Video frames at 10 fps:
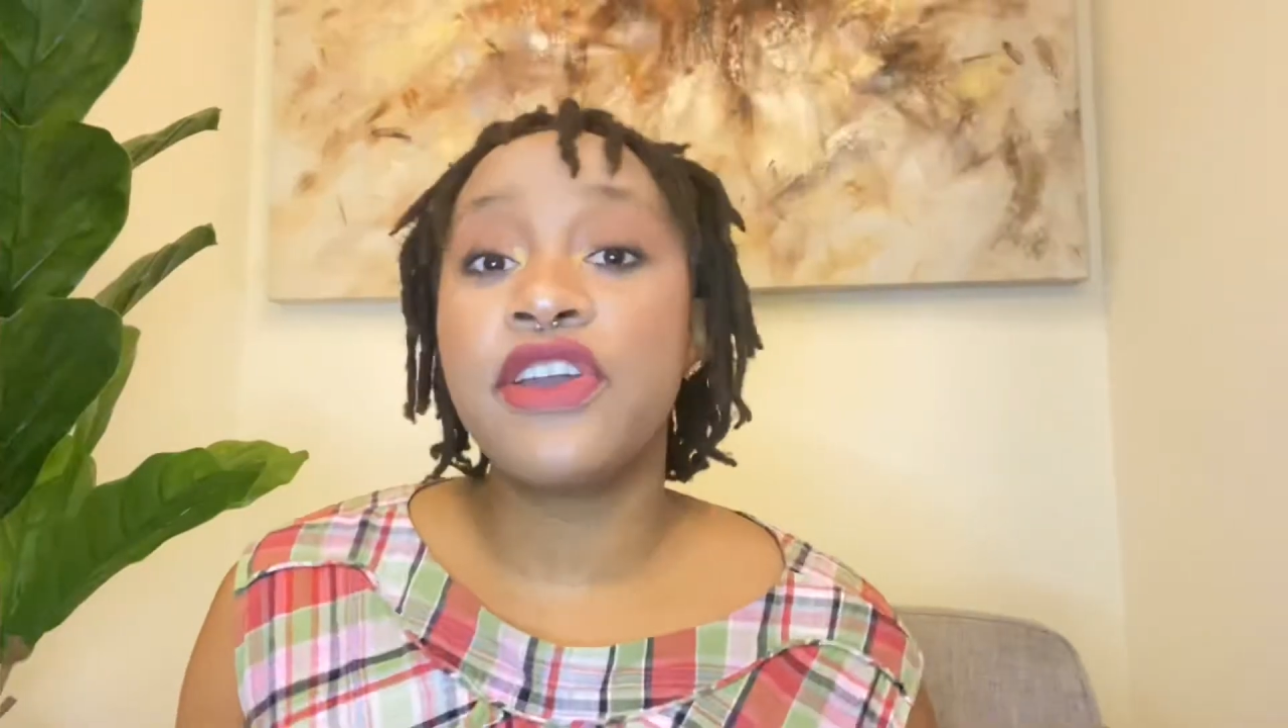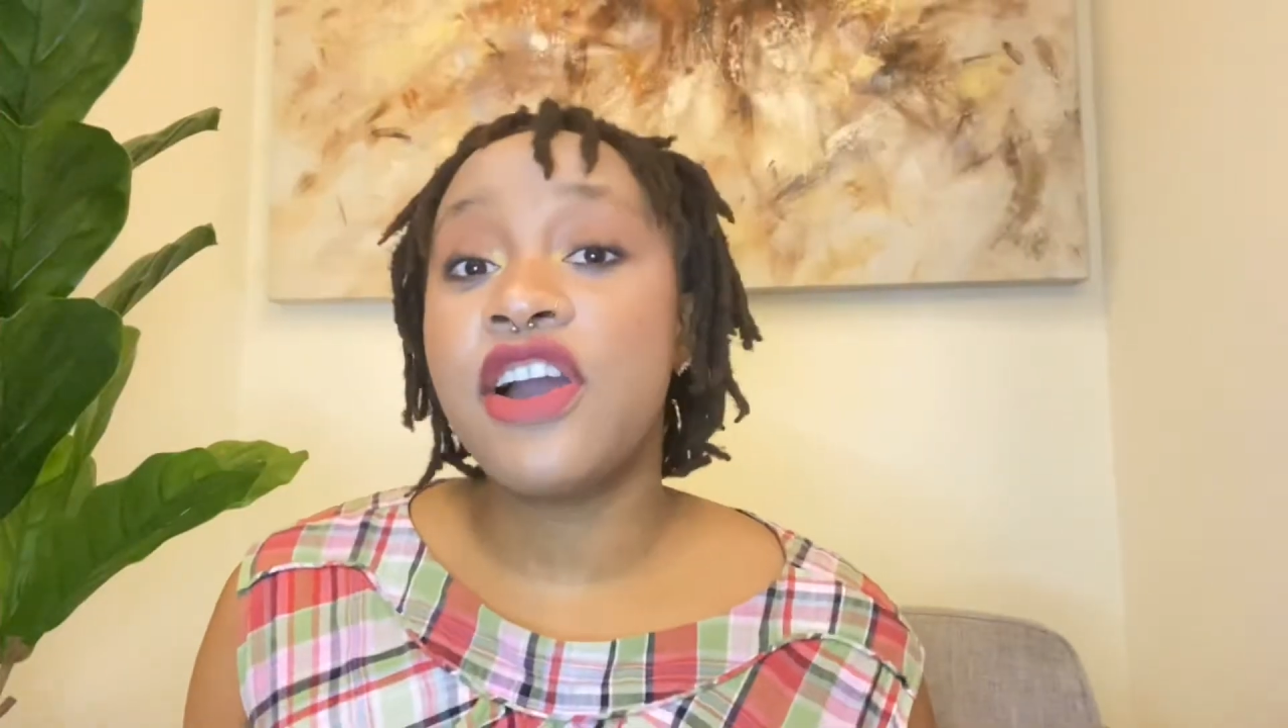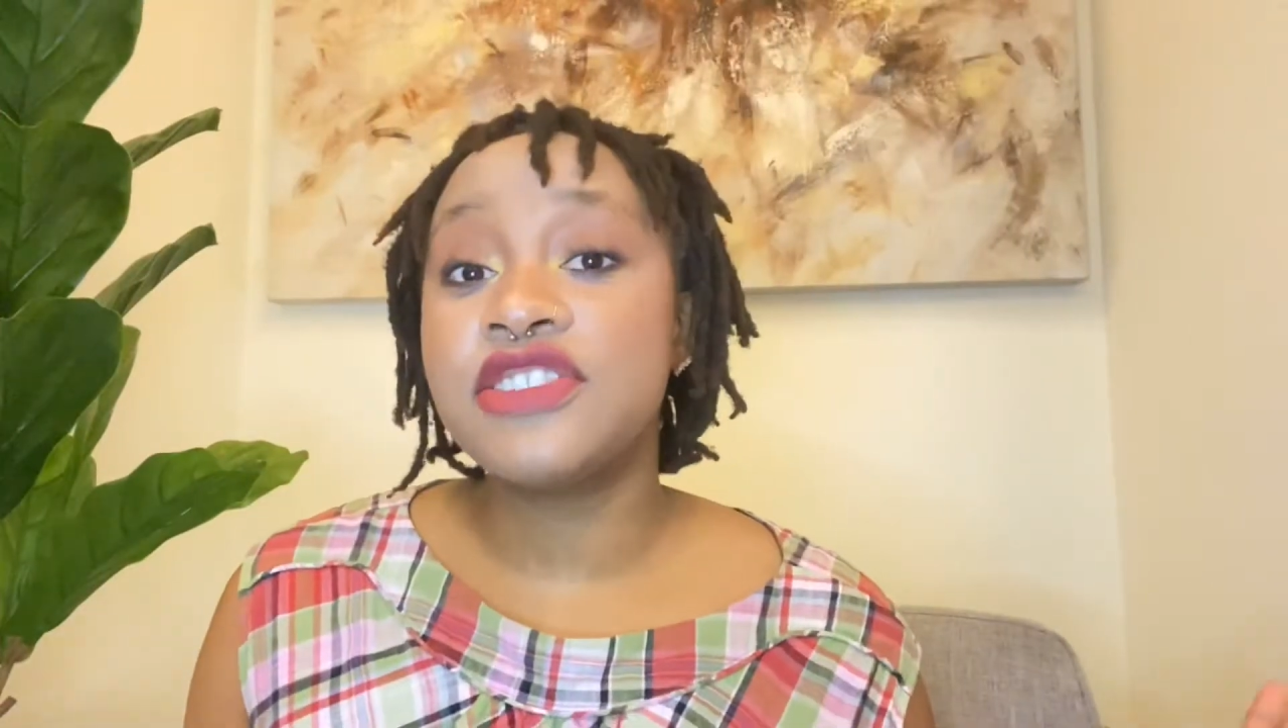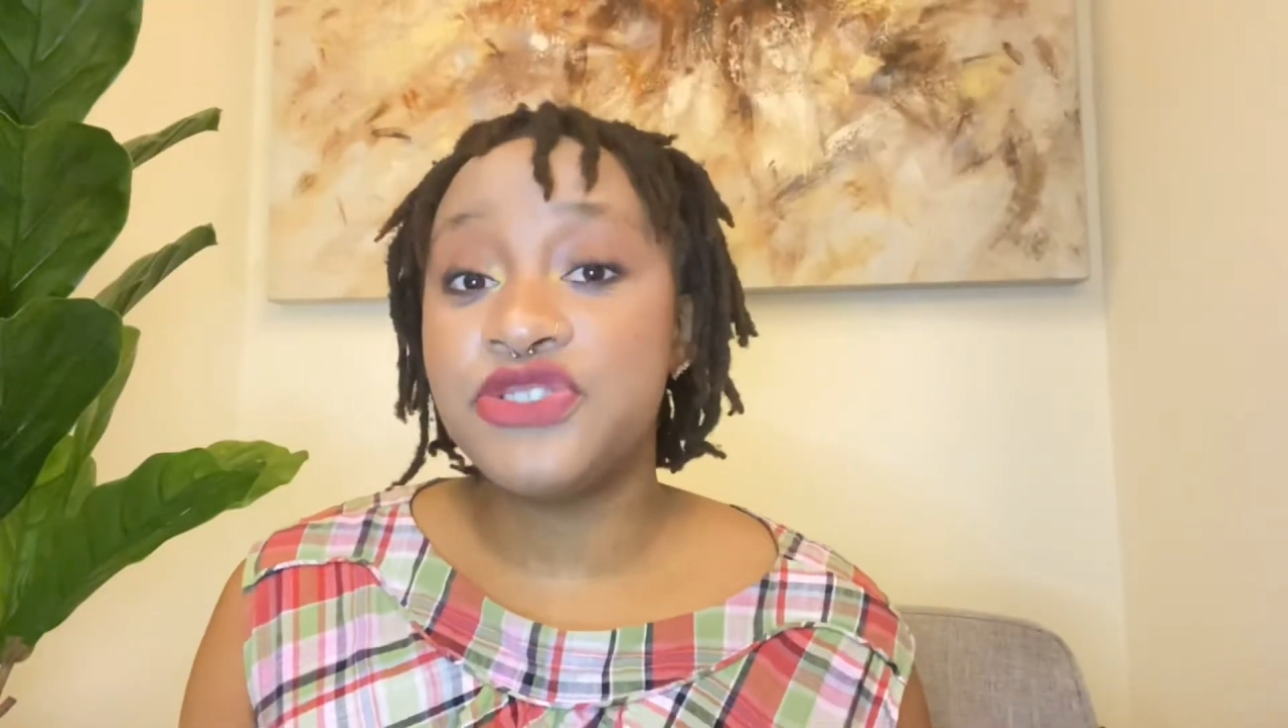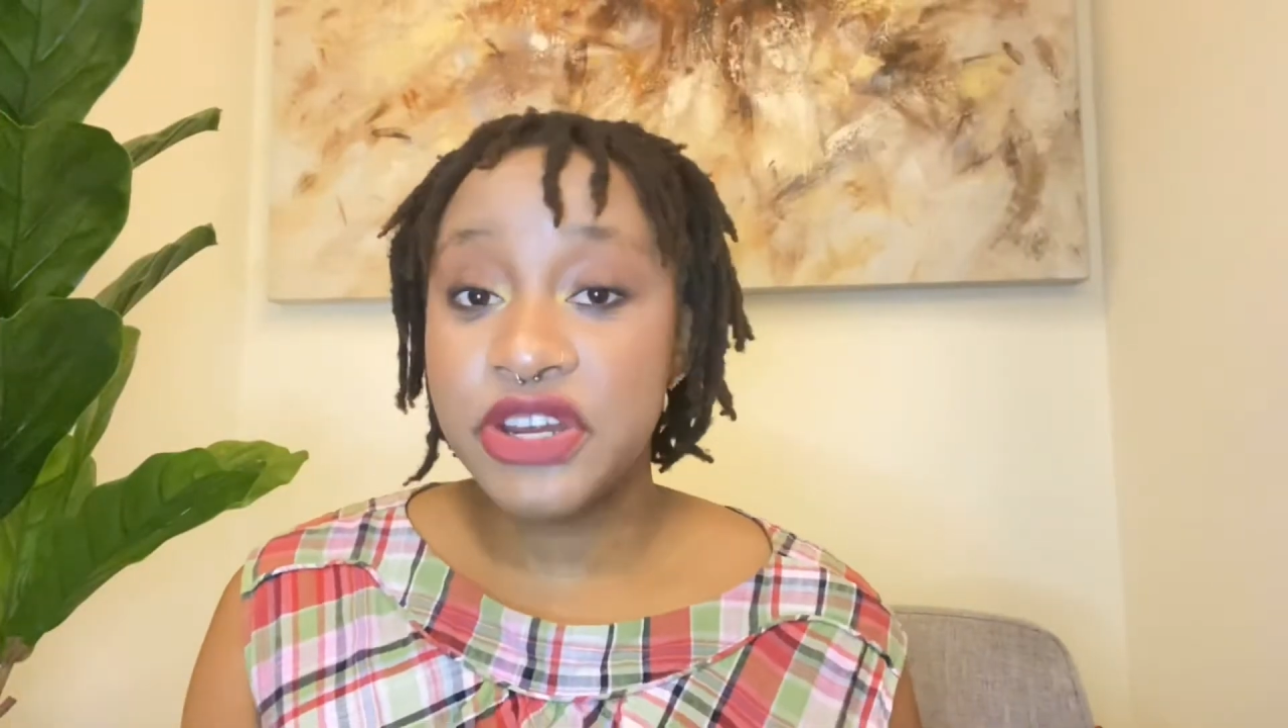
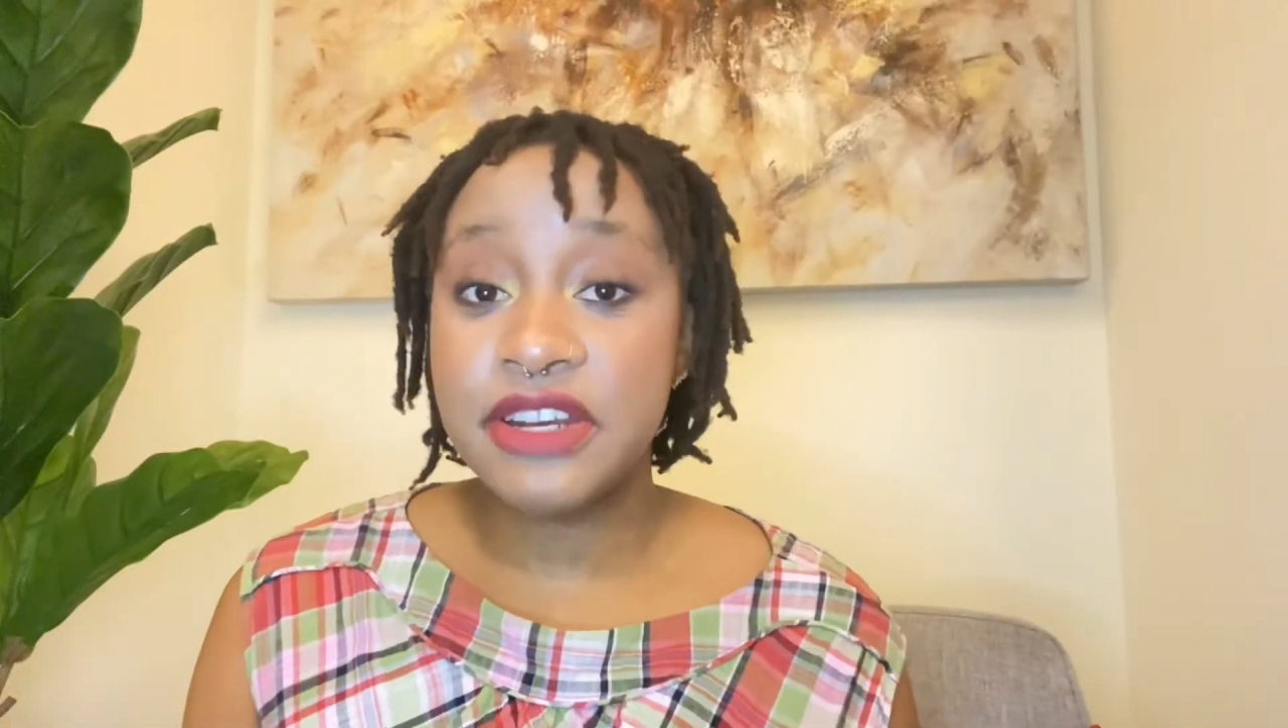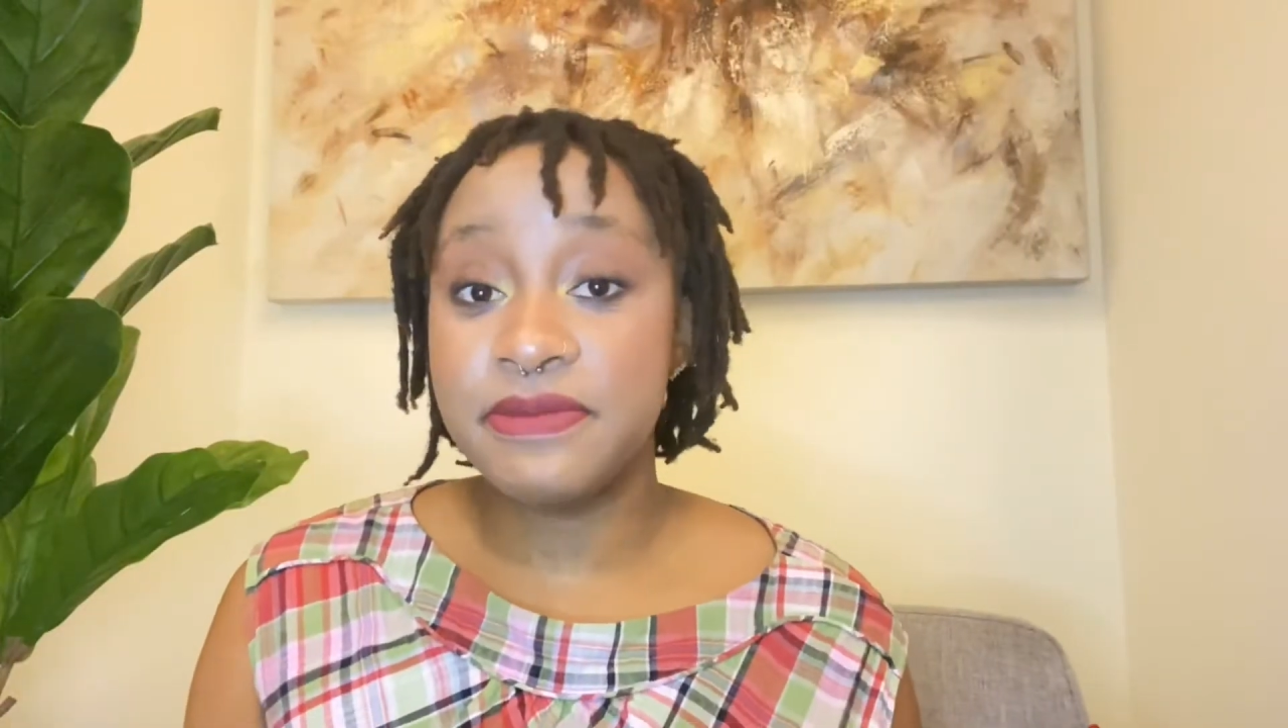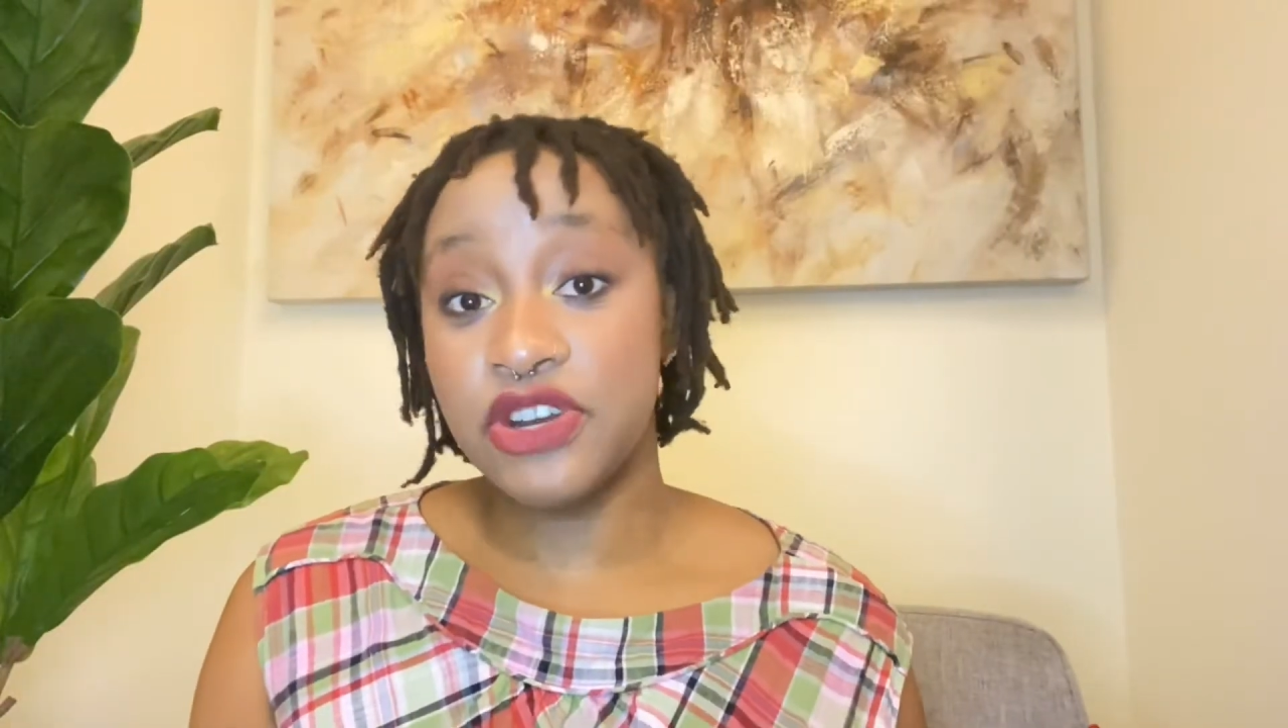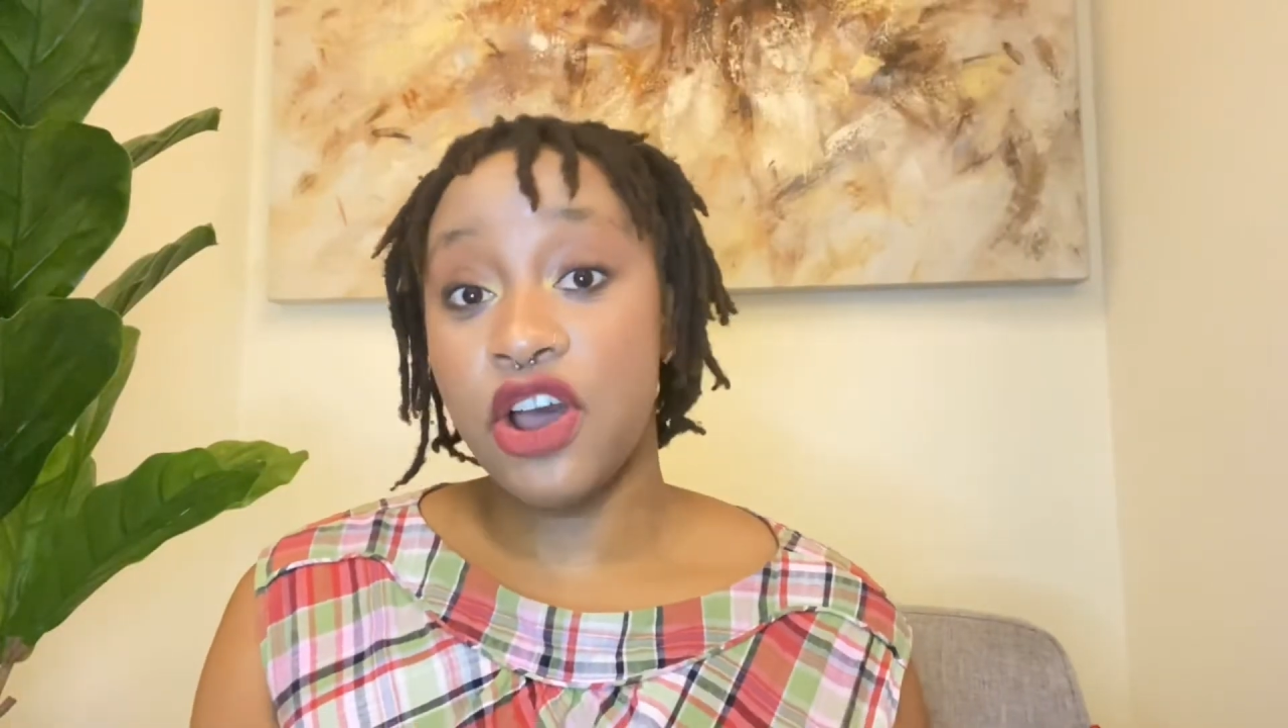are treatment